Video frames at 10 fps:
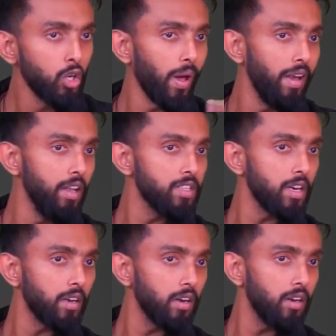12
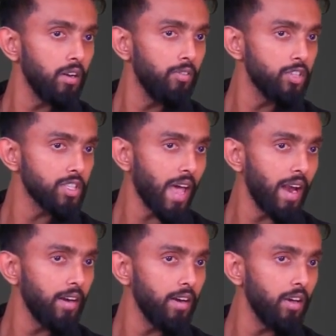is returned, which is
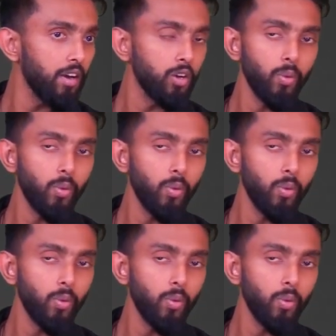added here,